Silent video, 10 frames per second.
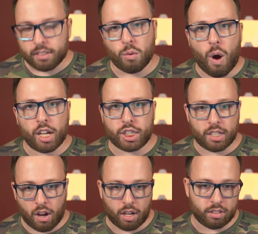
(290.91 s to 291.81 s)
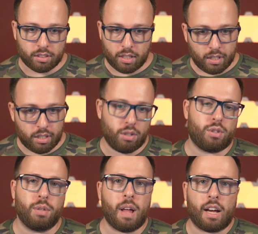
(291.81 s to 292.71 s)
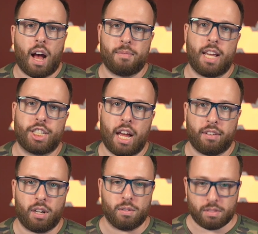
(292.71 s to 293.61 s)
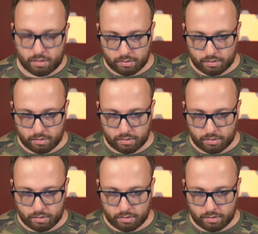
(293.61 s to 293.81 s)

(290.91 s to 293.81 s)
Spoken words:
Watch it on youtube.com/Allenownz.